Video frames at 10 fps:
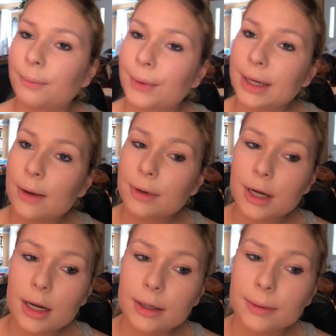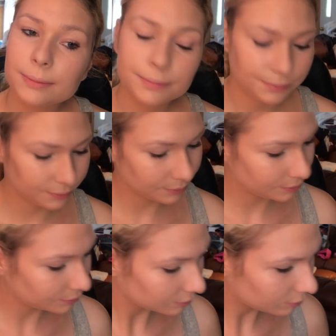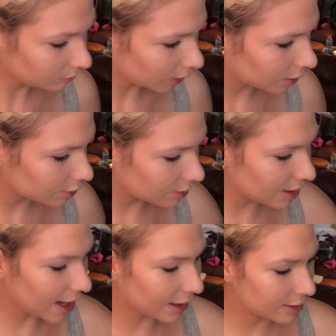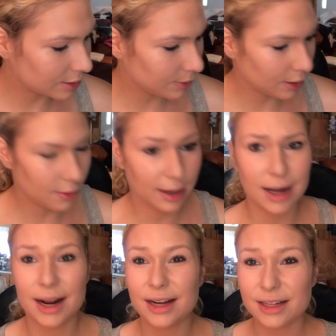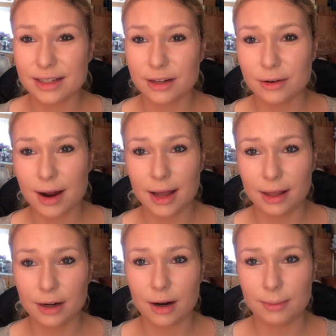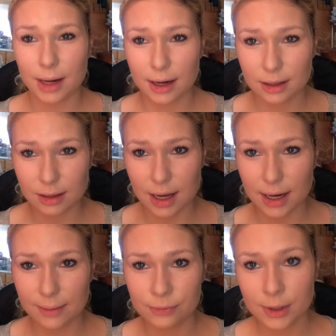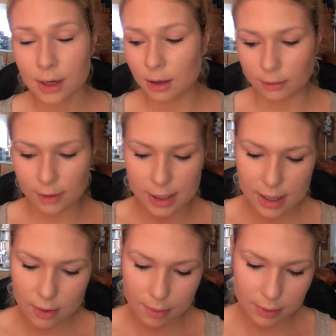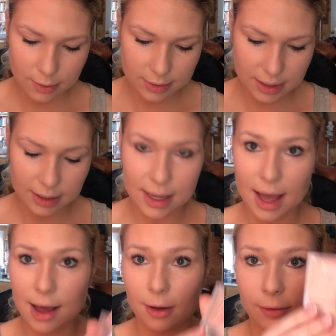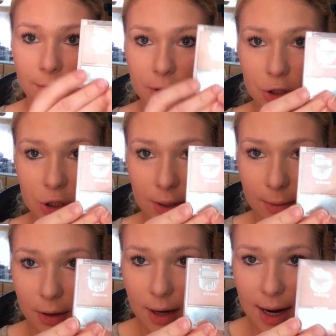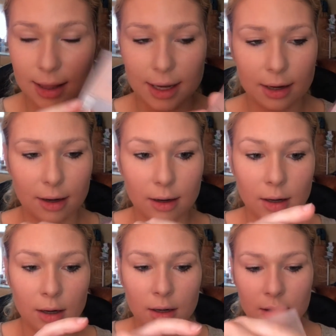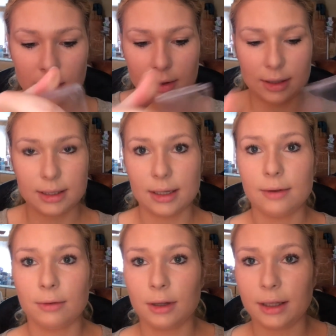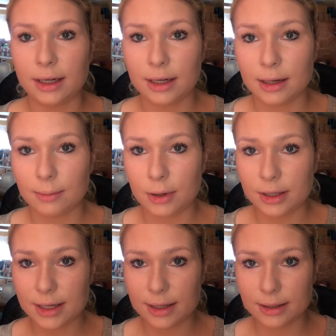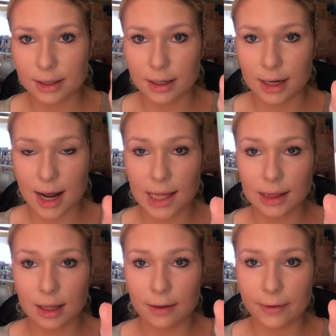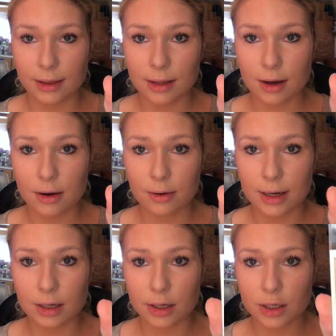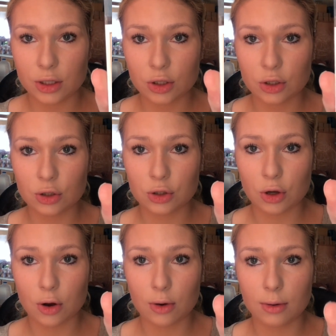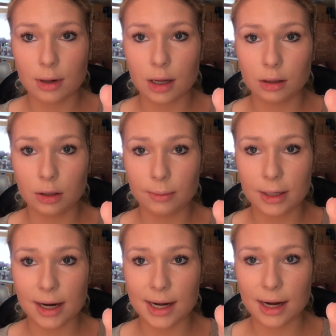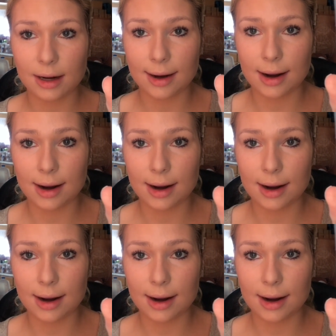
But now we're done. So next, we're going on, I need to get a new highlighter, I'm not gonna lie. Right now I'm using the e.l.f. Shimmer highlighter. You can see I've really put a dent in it. I love it though, it is so illuminating